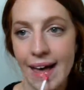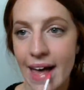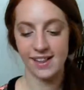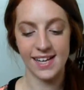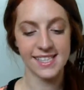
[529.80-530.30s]
One
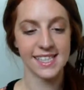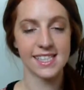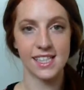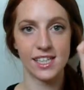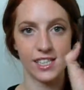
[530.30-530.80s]
of the last
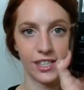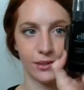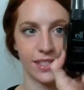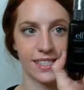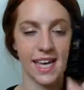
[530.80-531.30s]
things I'm going to
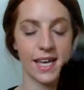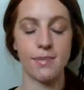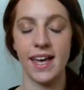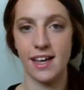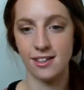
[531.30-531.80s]
do is
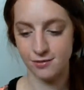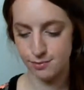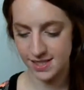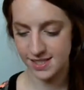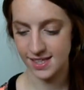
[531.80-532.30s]
take my e.l.f.
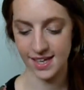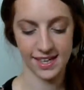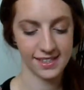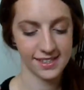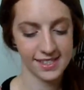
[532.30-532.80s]
Mist
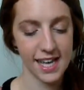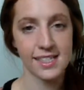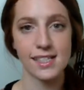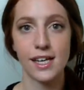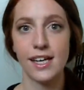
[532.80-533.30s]
and
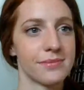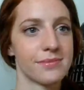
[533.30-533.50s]
Set.